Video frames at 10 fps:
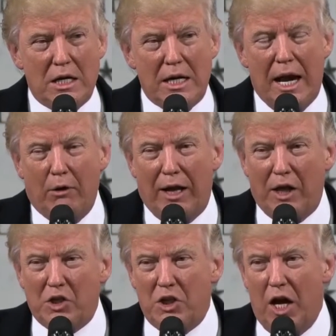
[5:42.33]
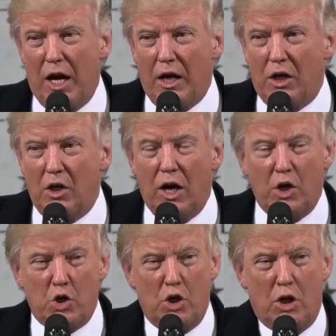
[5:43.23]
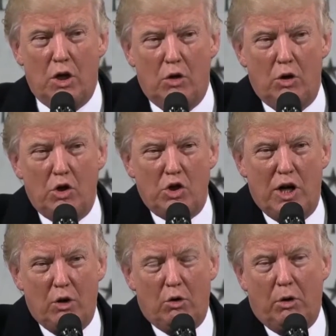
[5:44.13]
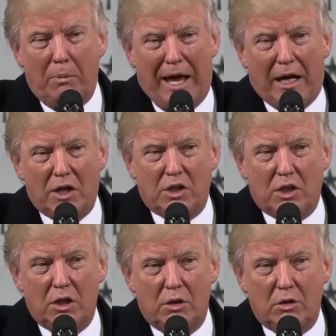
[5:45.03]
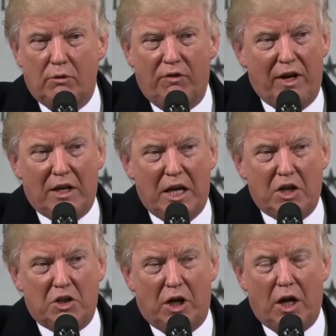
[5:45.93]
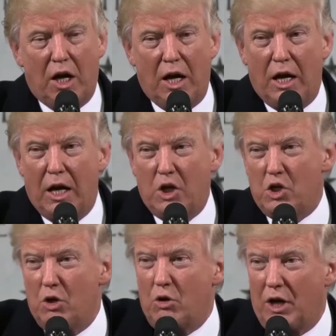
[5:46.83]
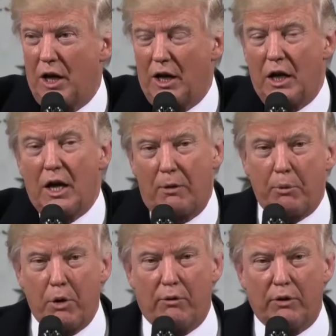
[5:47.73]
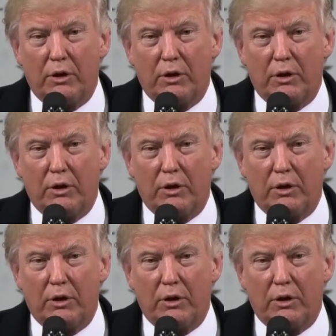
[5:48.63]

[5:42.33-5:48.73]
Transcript: Now, last night, as you know, General Mattis, fantastic guy, and General Kelly got approved.